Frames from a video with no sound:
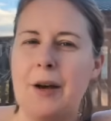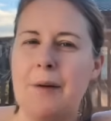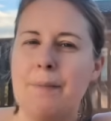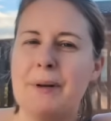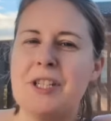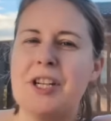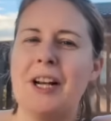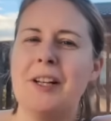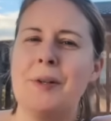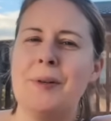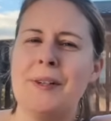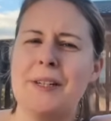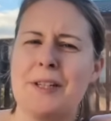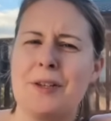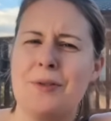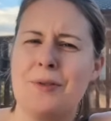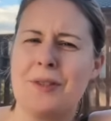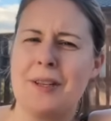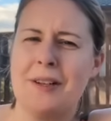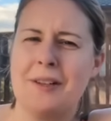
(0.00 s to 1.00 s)
But January is
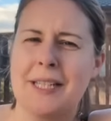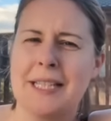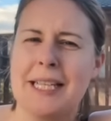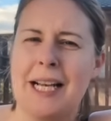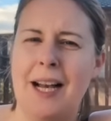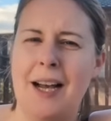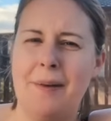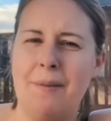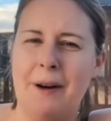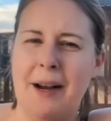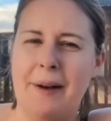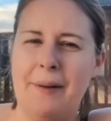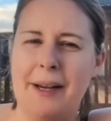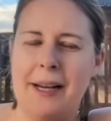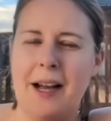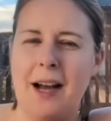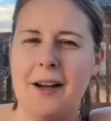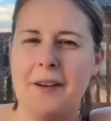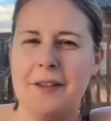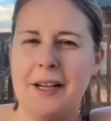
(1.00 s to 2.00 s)
also a time where we
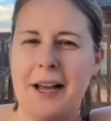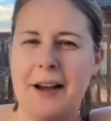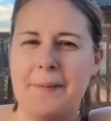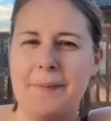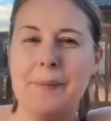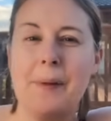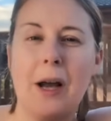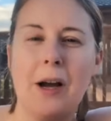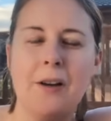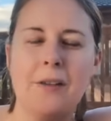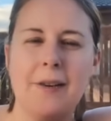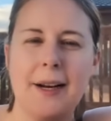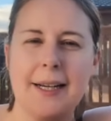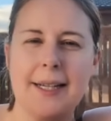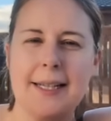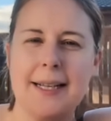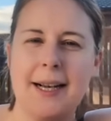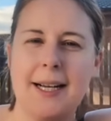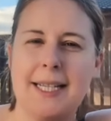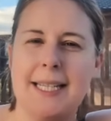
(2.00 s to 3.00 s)
kind of get
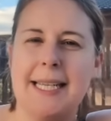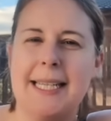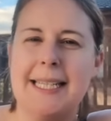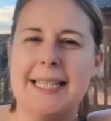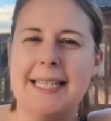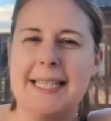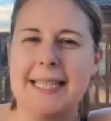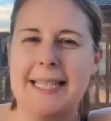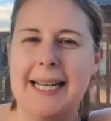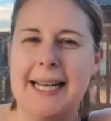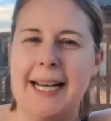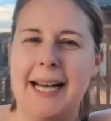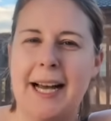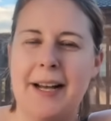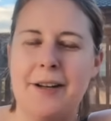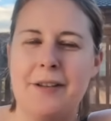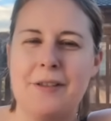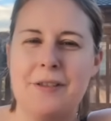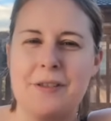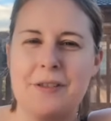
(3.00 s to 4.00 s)
overexcited, isn't it,
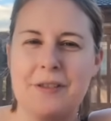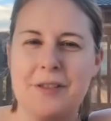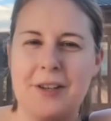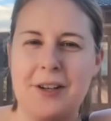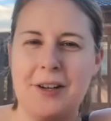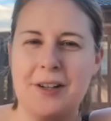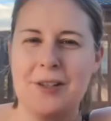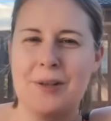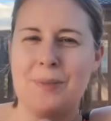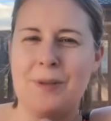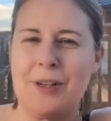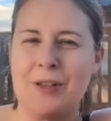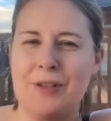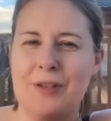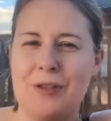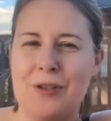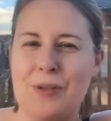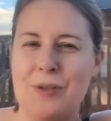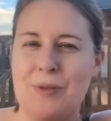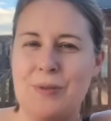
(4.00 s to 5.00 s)
and start to
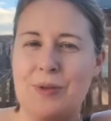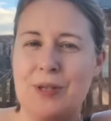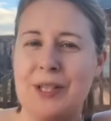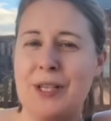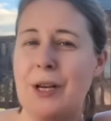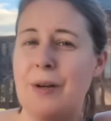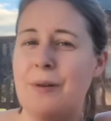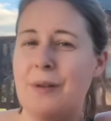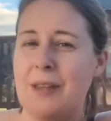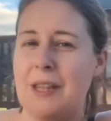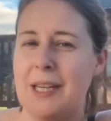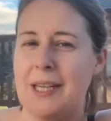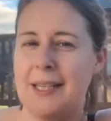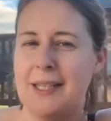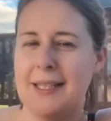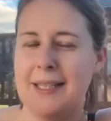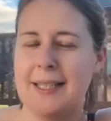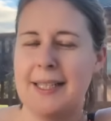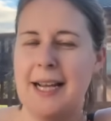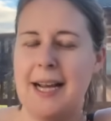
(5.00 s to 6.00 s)
want to sow
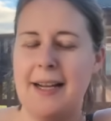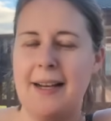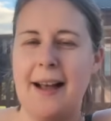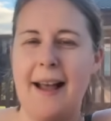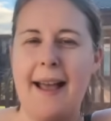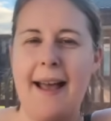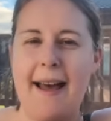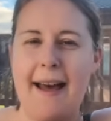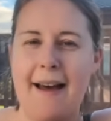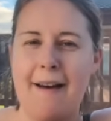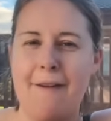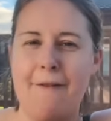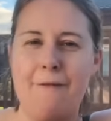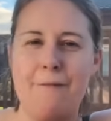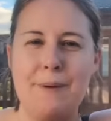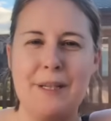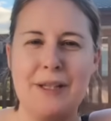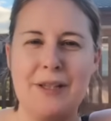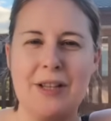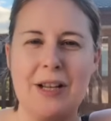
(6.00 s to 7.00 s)
things. And I have
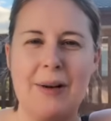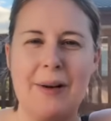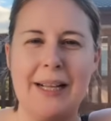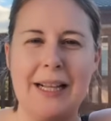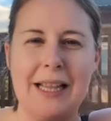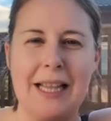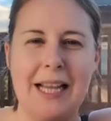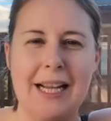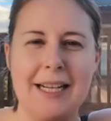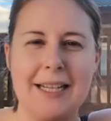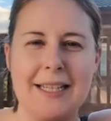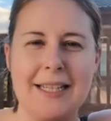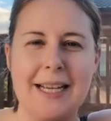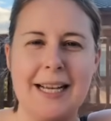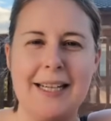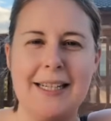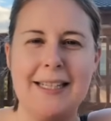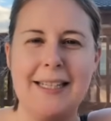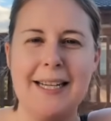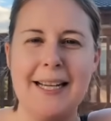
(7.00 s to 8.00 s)
been sowing things,
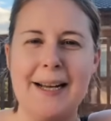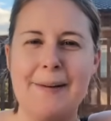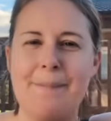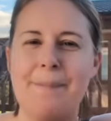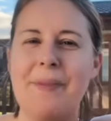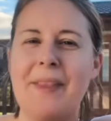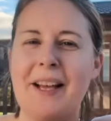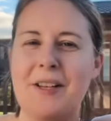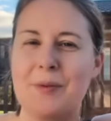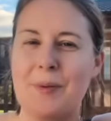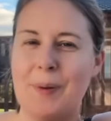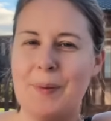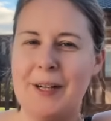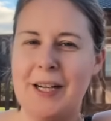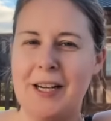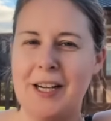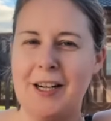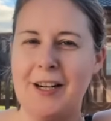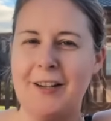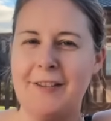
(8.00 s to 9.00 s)
and um, that's what we're
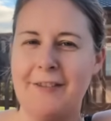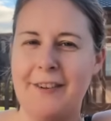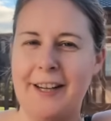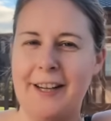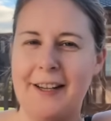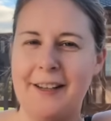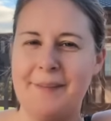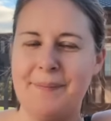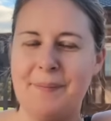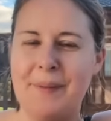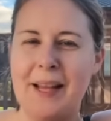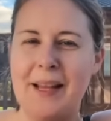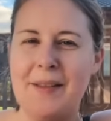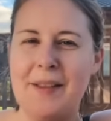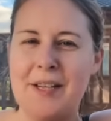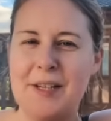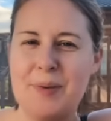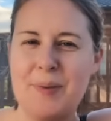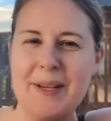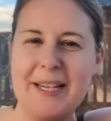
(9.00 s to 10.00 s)
going to cover in
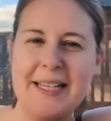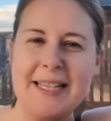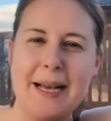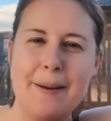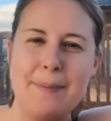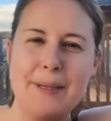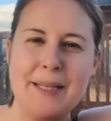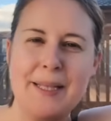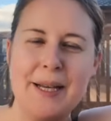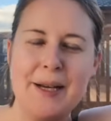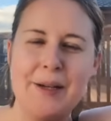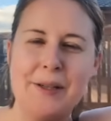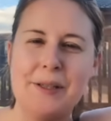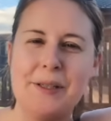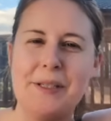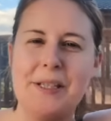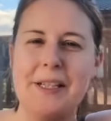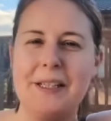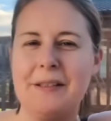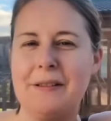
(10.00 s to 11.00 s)
this week's
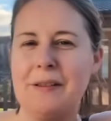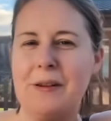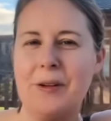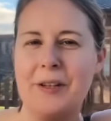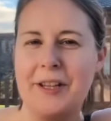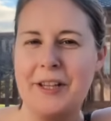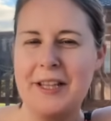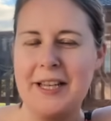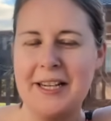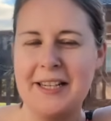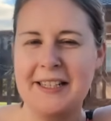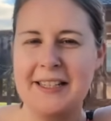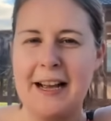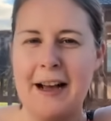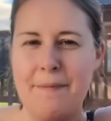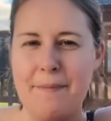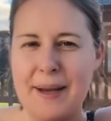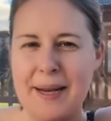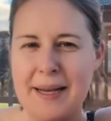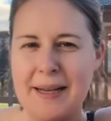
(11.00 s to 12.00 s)
episode, and other things that
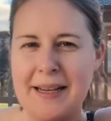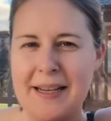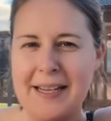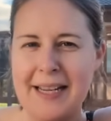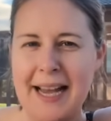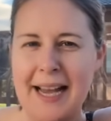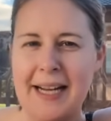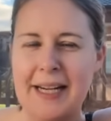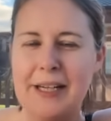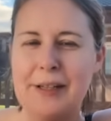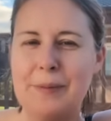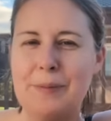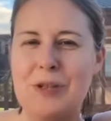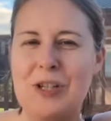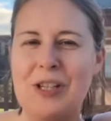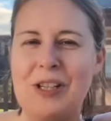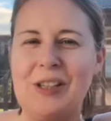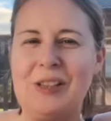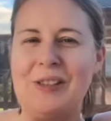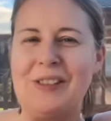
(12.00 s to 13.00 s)
I've been getting up
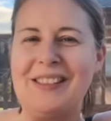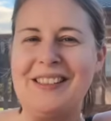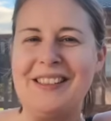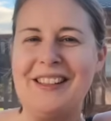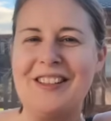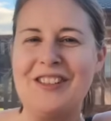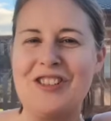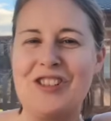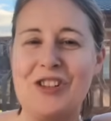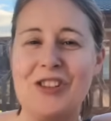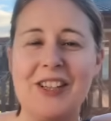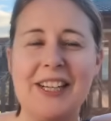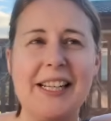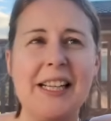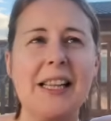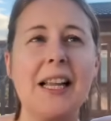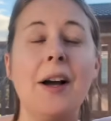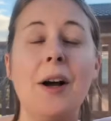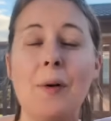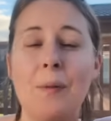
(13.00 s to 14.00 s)
to
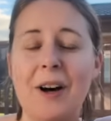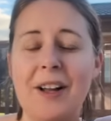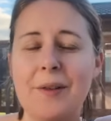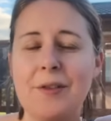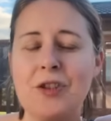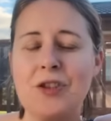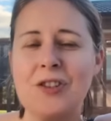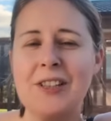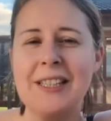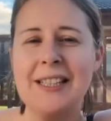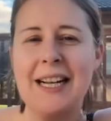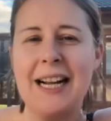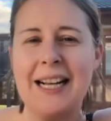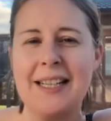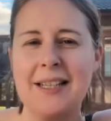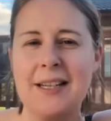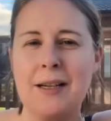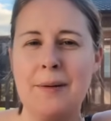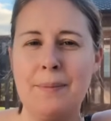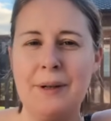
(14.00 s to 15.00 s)
during, well, during the
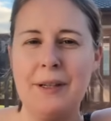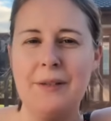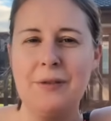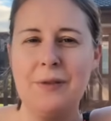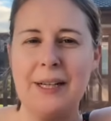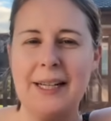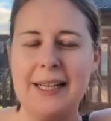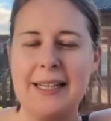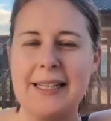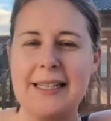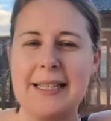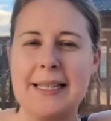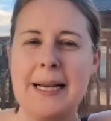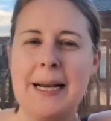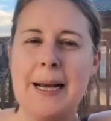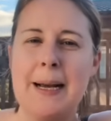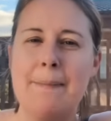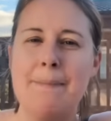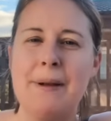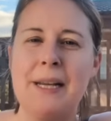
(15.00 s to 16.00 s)
last couple of weeks,
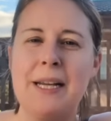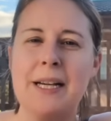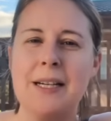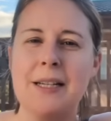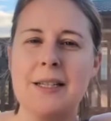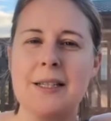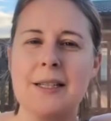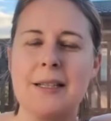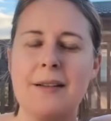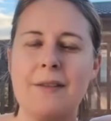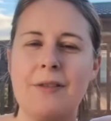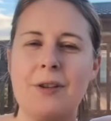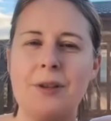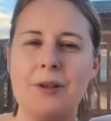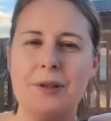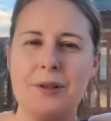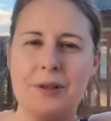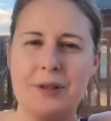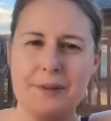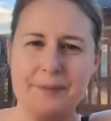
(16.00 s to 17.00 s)
because of
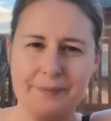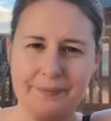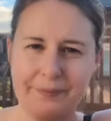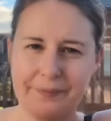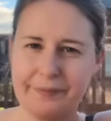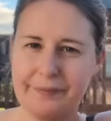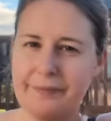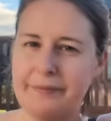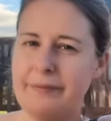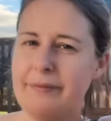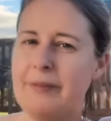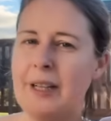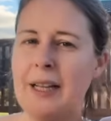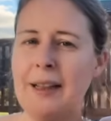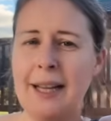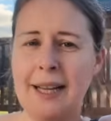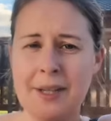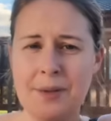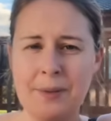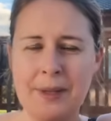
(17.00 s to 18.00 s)
course
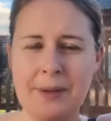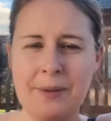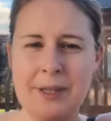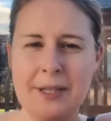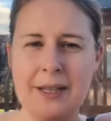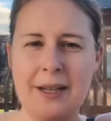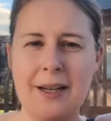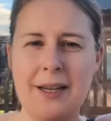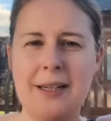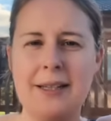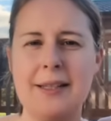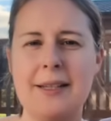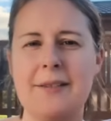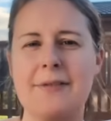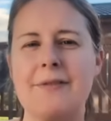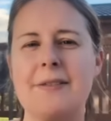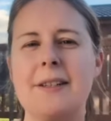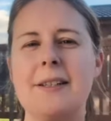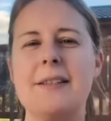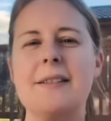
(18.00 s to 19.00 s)
last week was slightly
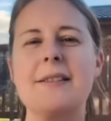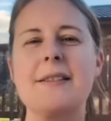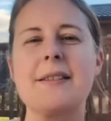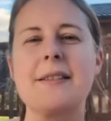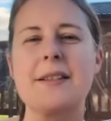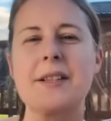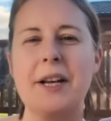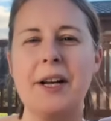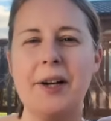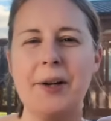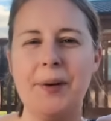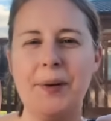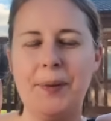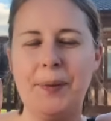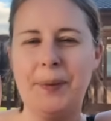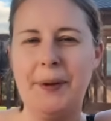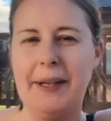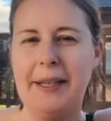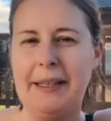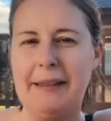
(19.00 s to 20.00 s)
different, so
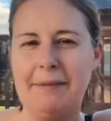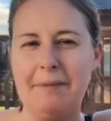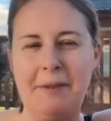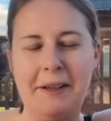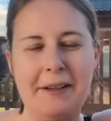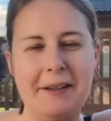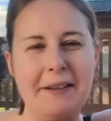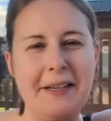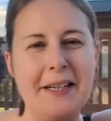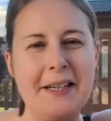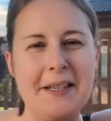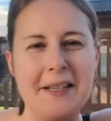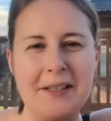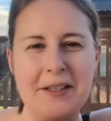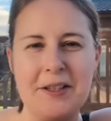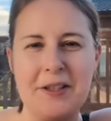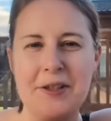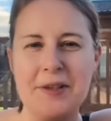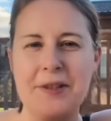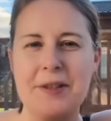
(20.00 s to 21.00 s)
we, we're needing
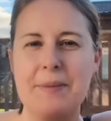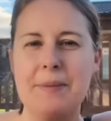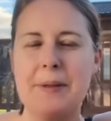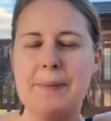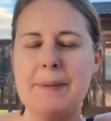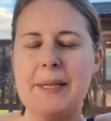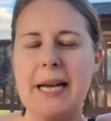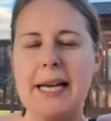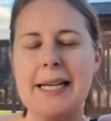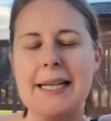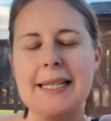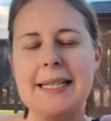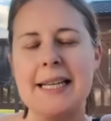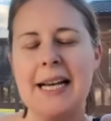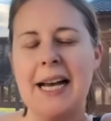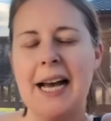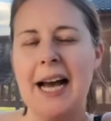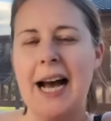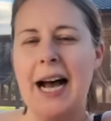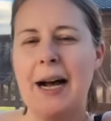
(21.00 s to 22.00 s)
to do some updates.
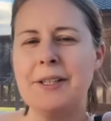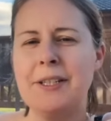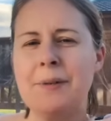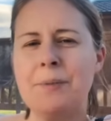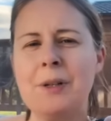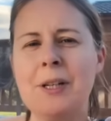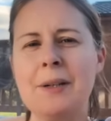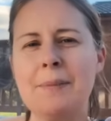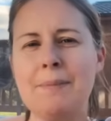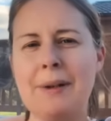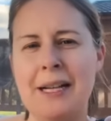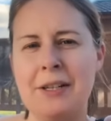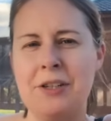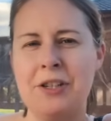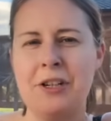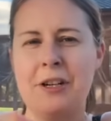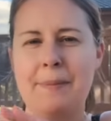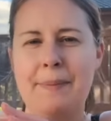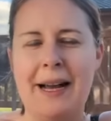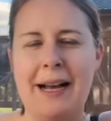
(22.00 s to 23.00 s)
I did want to
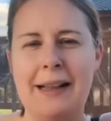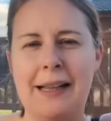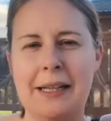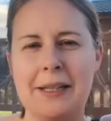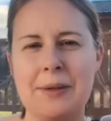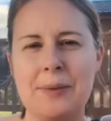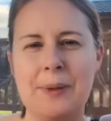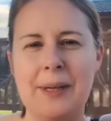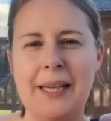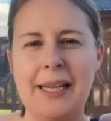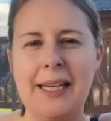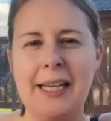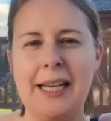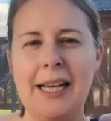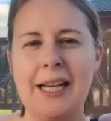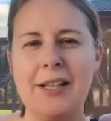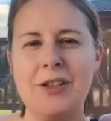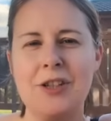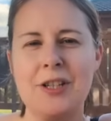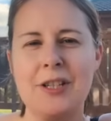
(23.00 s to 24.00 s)
mention about last week
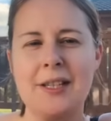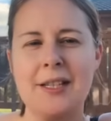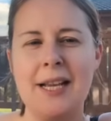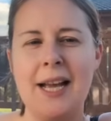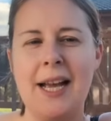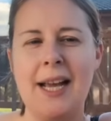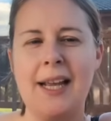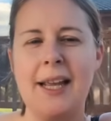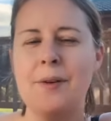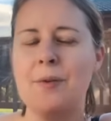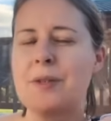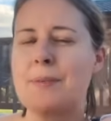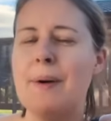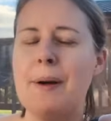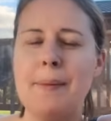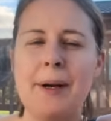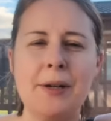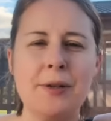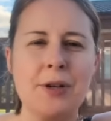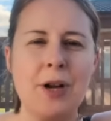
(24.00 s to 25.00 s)
and just say it was
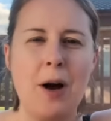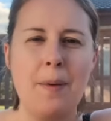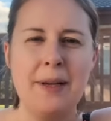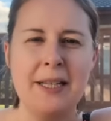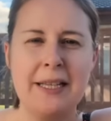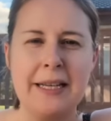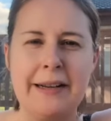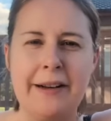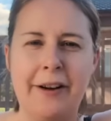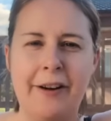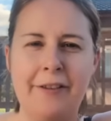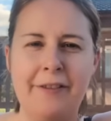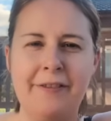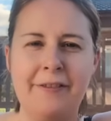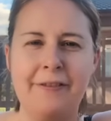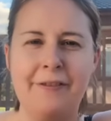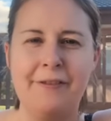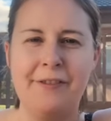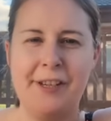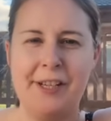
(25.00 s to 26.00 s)
my most commented
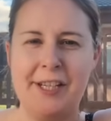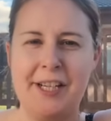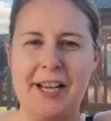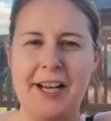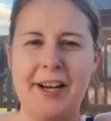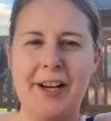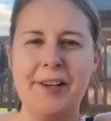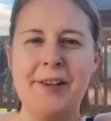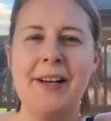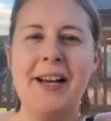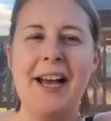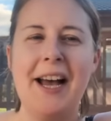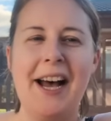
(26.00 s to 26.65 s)
on video.